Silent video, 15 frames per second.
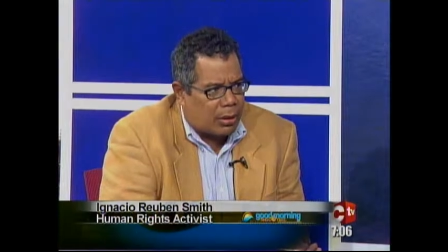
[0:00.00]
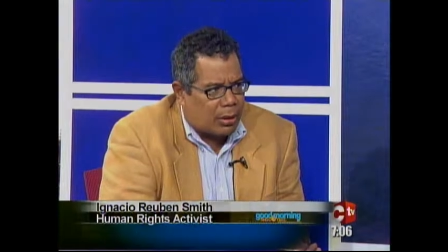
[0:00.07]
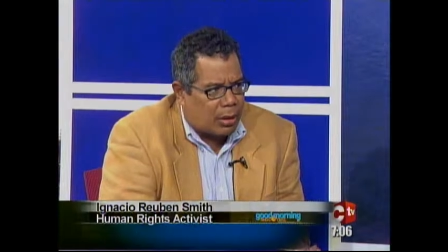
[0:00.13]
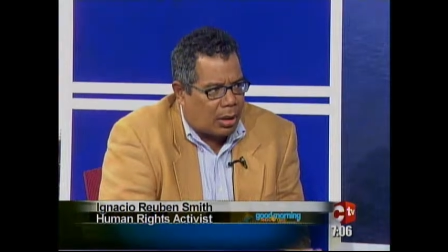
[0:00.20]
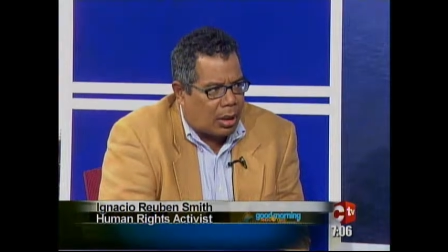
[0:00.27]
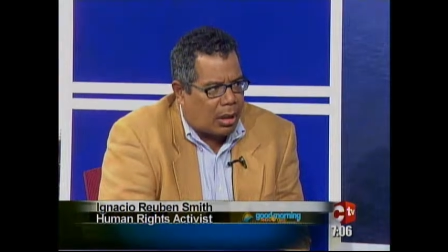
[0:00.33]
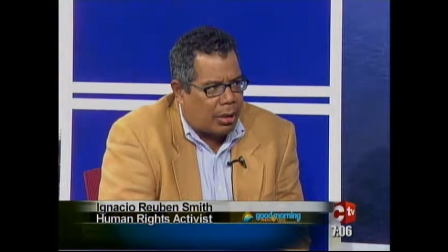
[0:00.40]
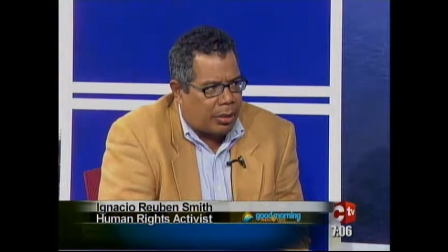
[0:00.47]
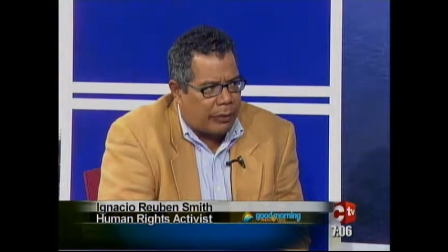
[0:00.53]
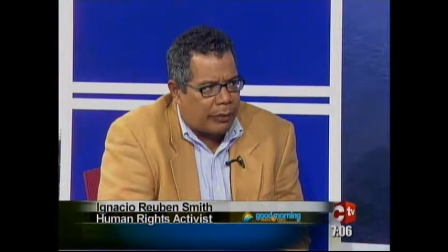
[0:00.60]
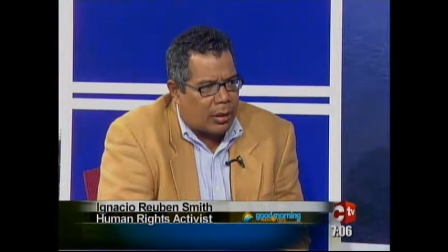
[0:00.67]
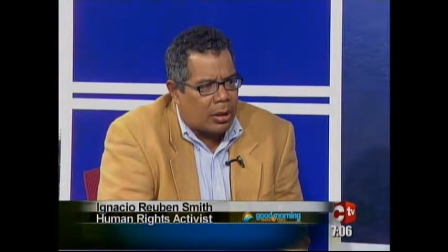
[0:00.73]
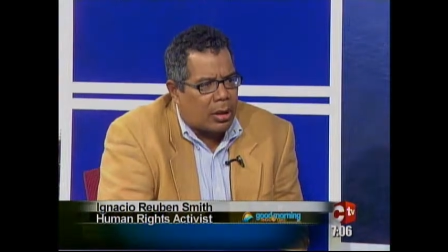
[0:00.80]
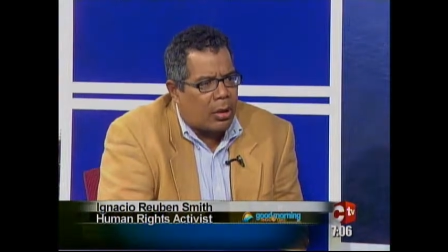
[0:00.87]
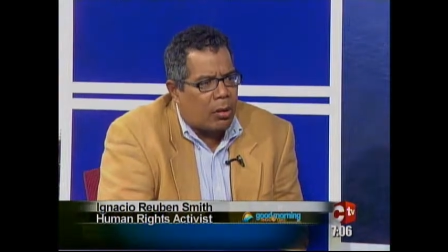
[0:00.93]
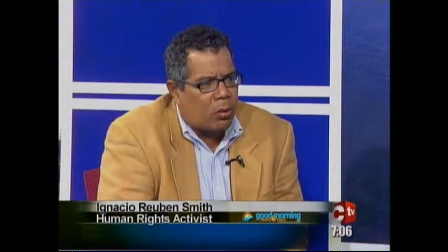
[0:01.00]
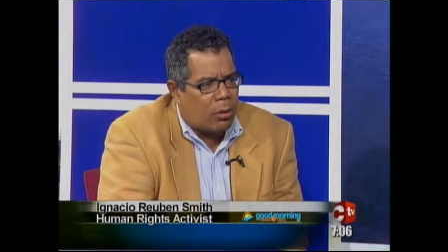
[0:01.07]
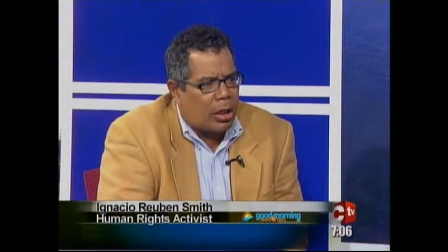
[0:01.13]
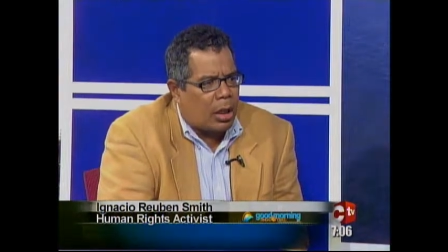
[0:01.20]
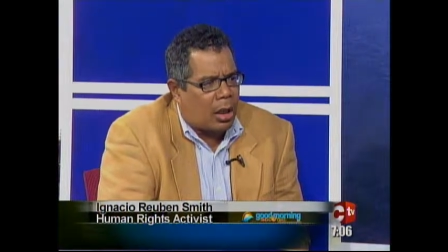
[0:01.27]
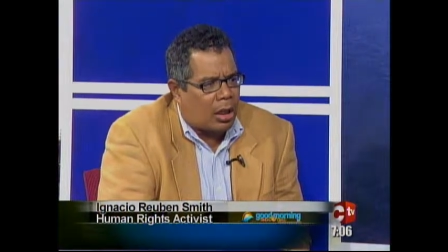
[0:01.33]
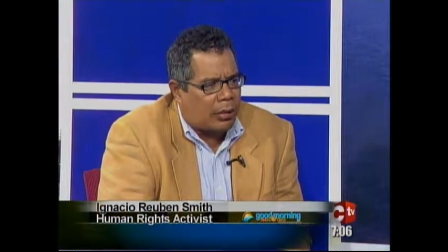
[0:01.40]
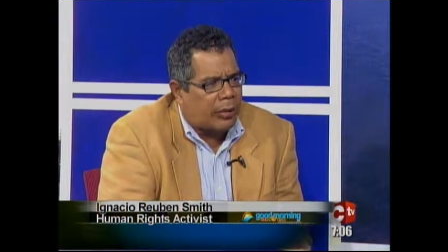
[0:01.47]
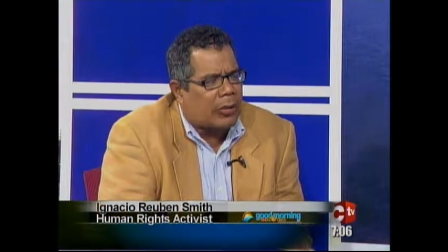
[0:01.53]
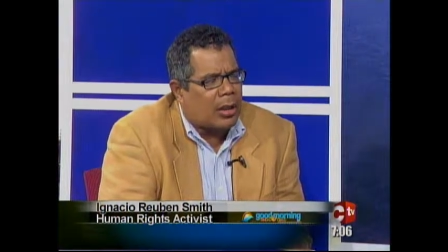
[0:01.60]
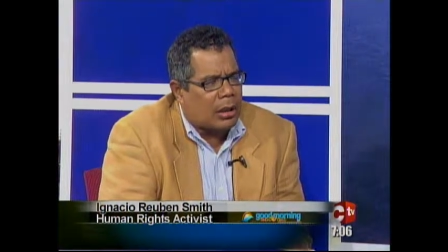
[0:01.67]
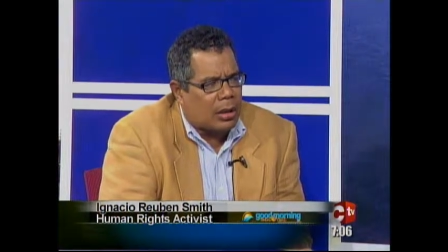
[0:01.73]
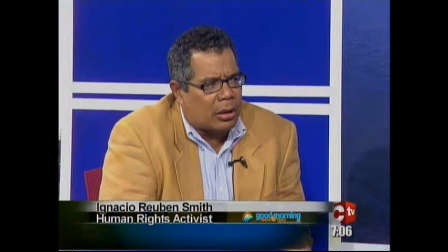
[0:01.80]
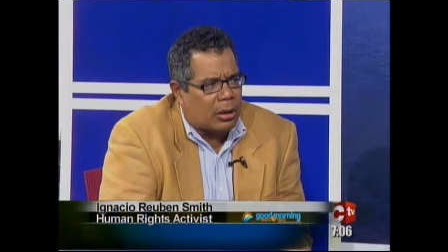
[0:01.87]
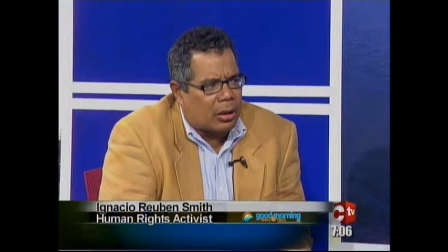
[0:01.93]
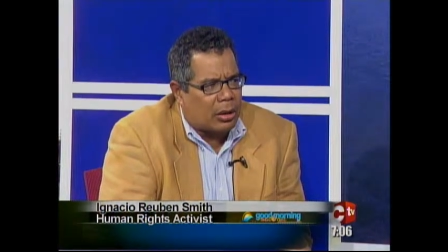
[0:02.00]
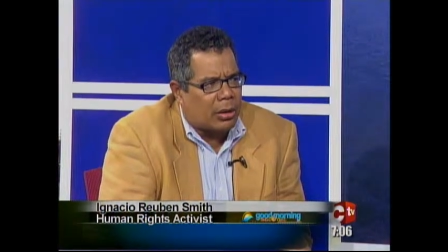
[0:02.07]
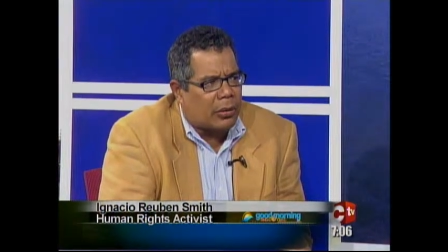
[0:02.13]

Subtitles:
However, we are signatories.